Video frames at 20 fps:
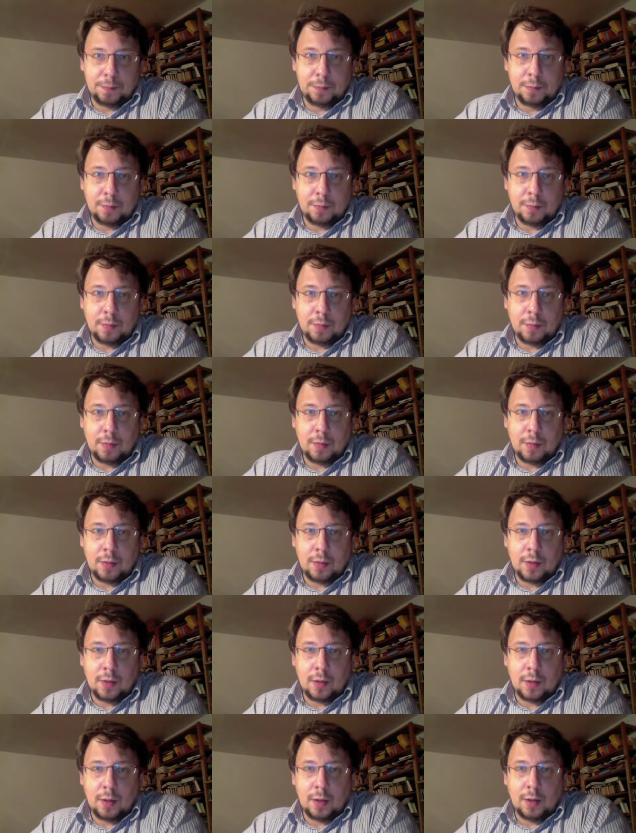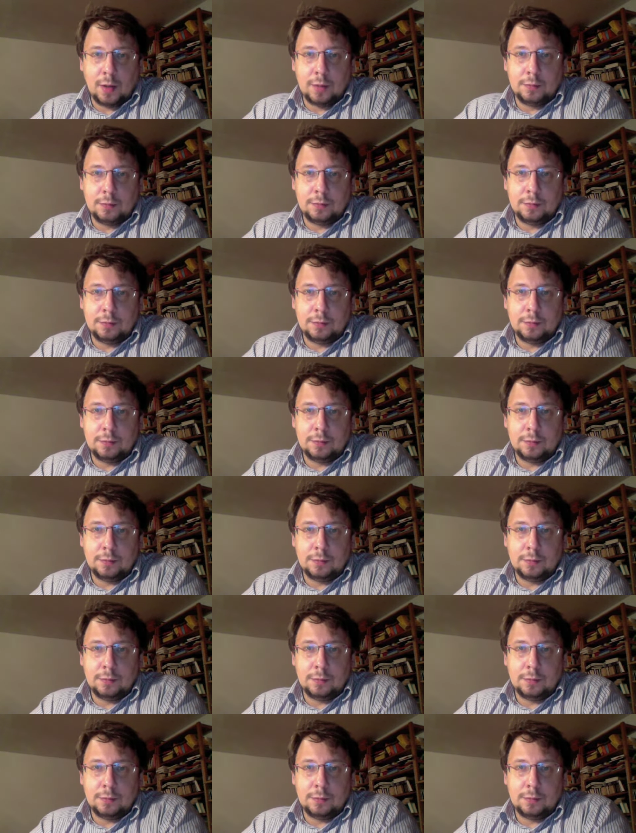Nobody speaks.